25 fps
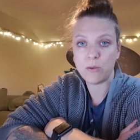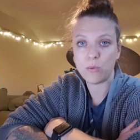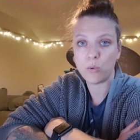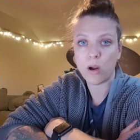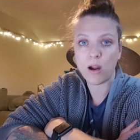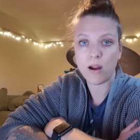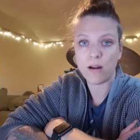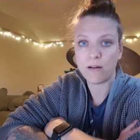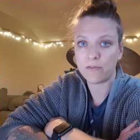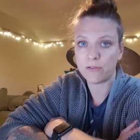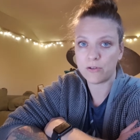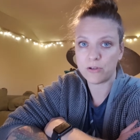
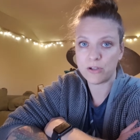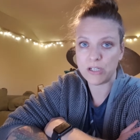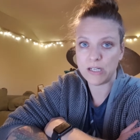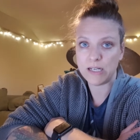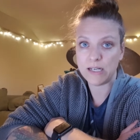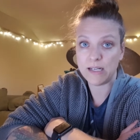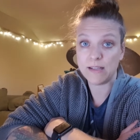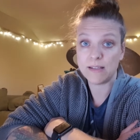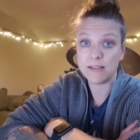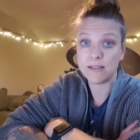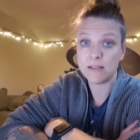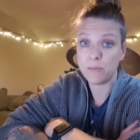wherever she
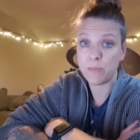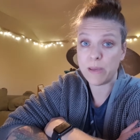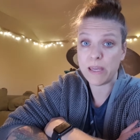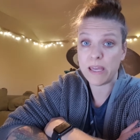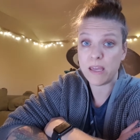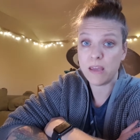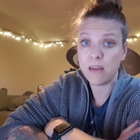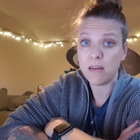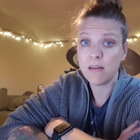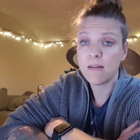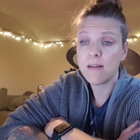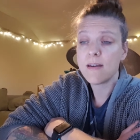needs to
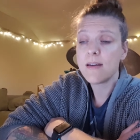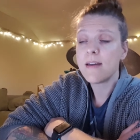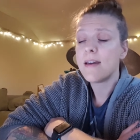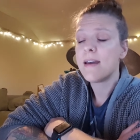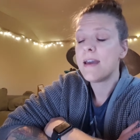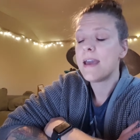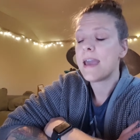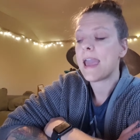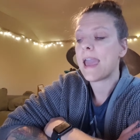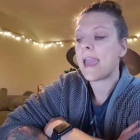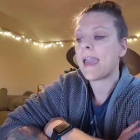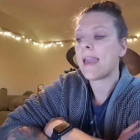be,
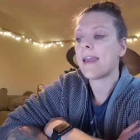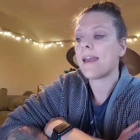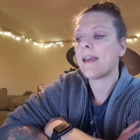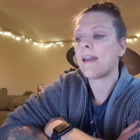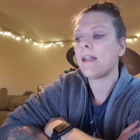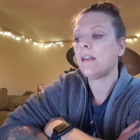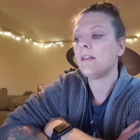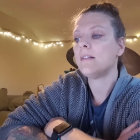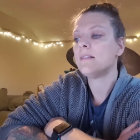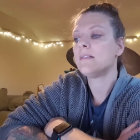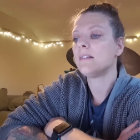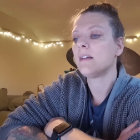
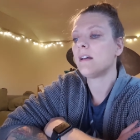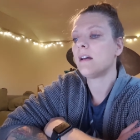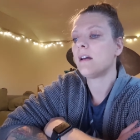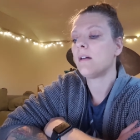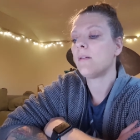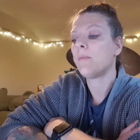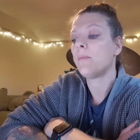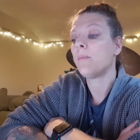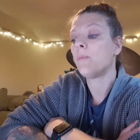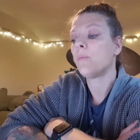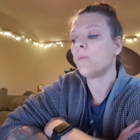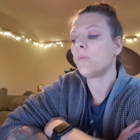and
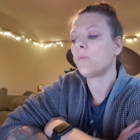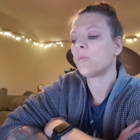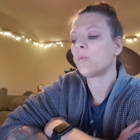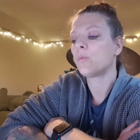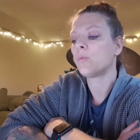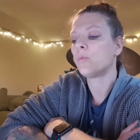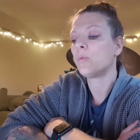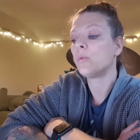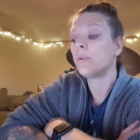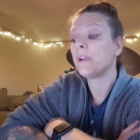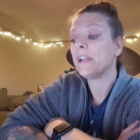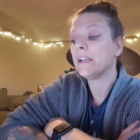
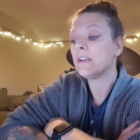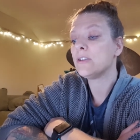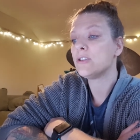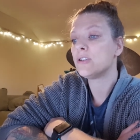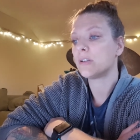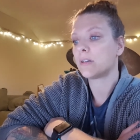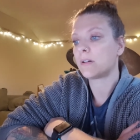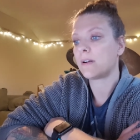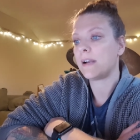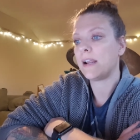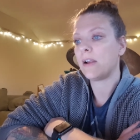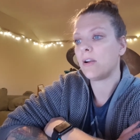
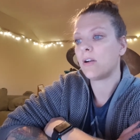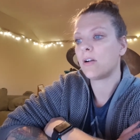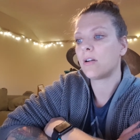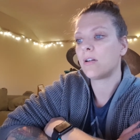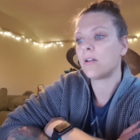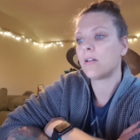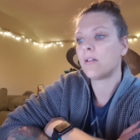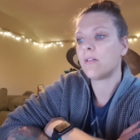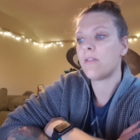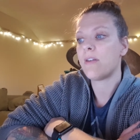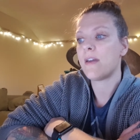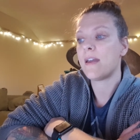reassuring
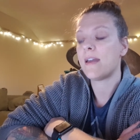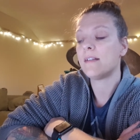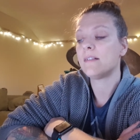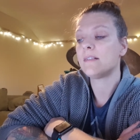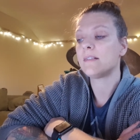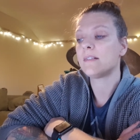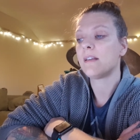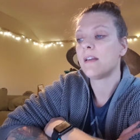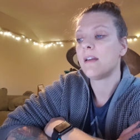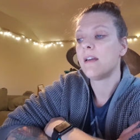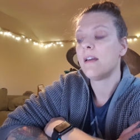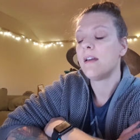her that